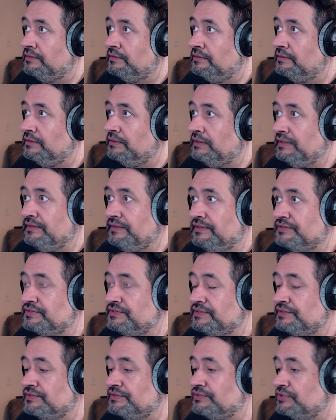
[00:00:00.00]
And this
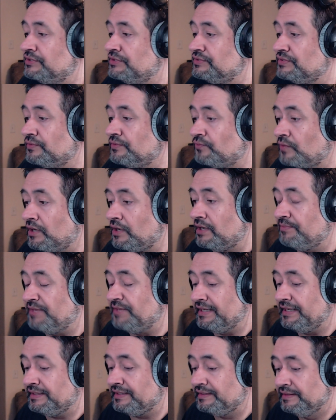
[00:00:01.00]
is just the raw
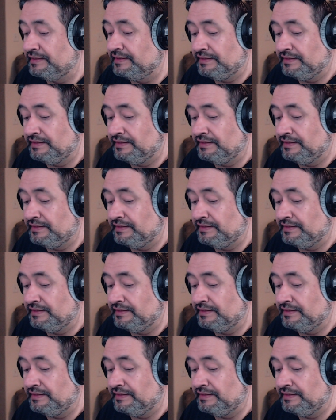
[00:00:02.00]
mic.